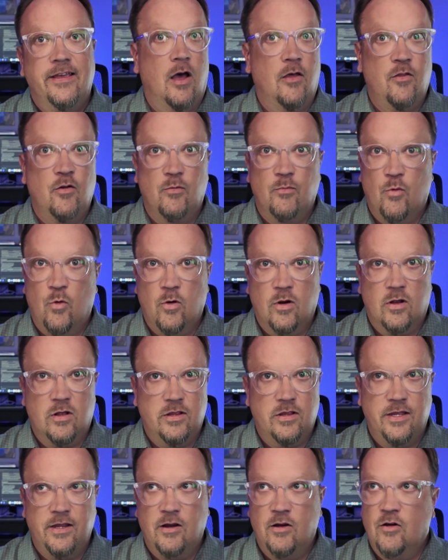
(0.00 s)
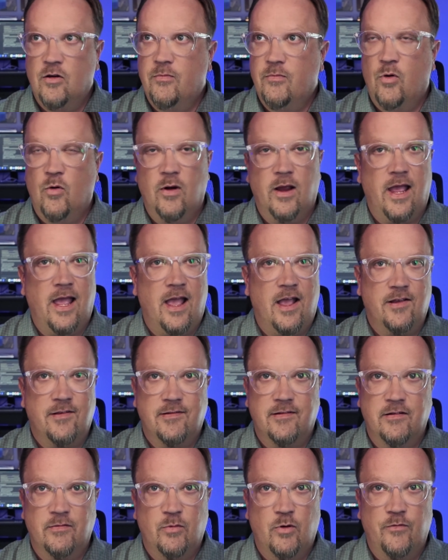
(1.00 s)
other more clear, more
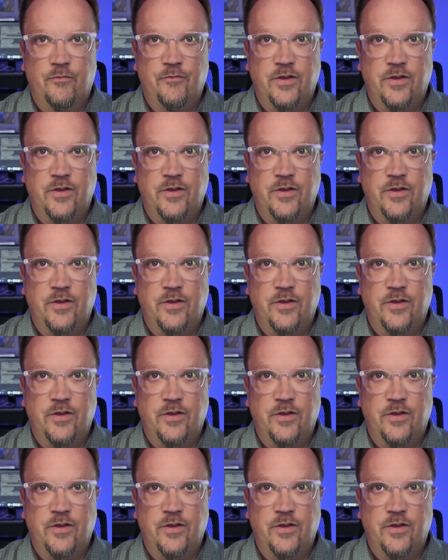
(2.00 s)
actionable